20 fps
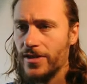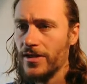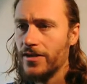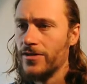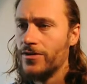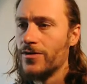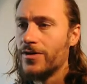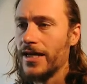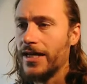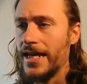
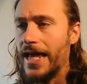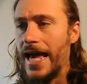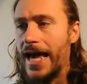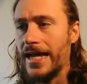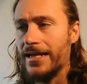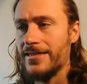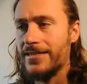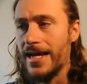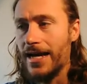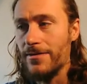You can
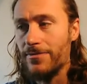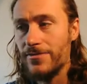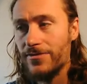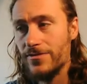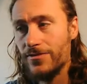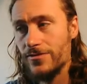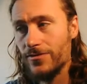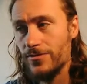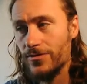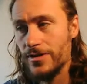add
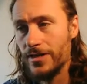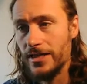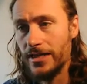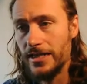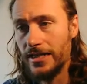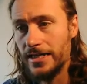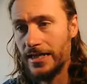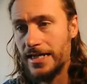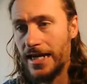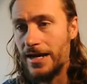depth to
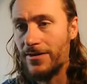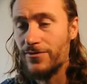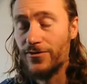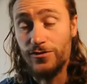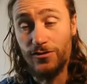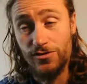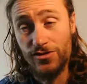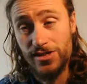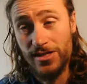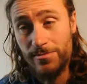the game
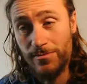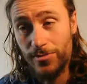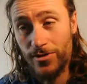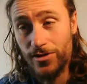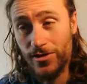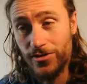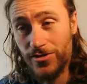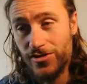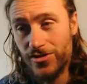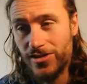through
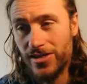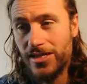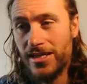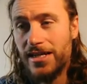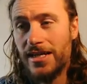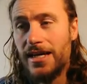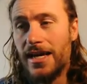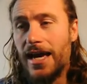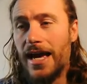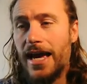symbols,
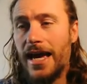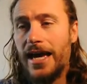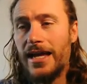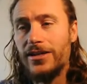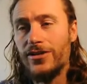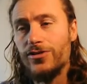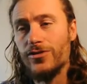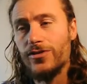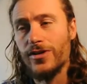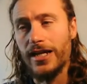
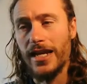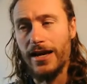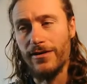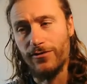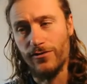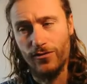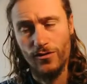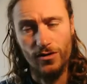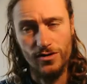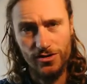and you can have,
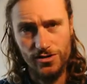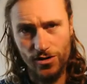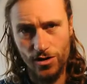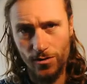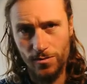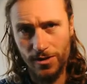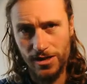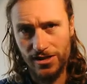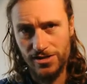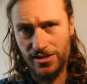of course, an
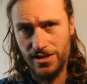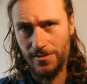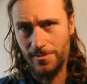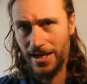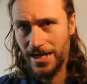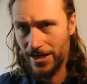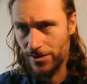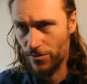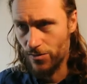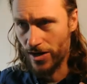opening
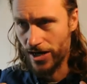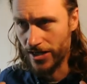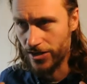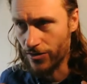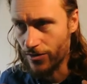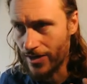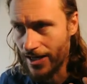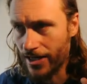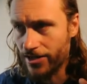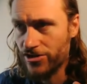cinematic where
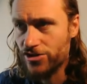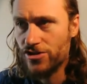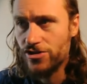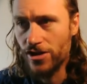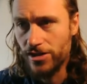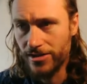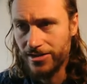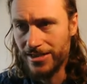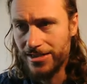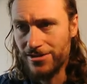you get
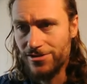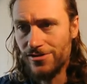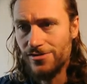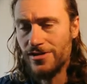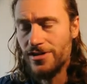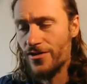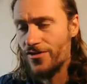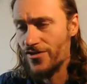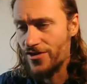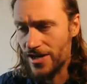sucked into
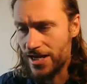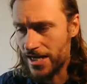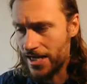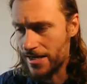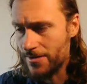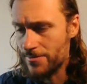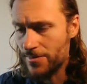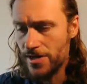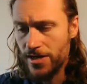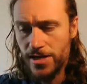the
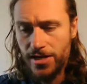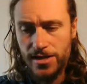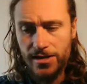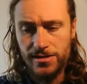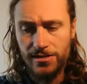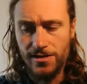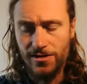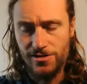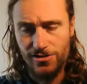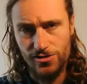theme,
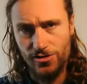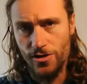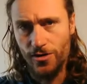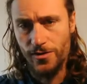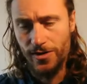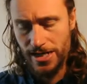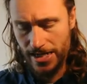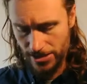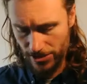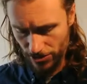the
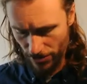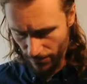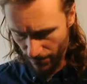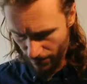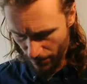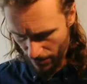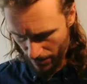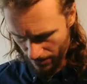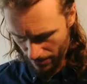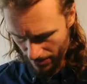story, and so
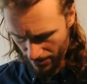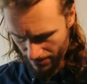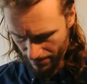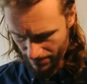forth.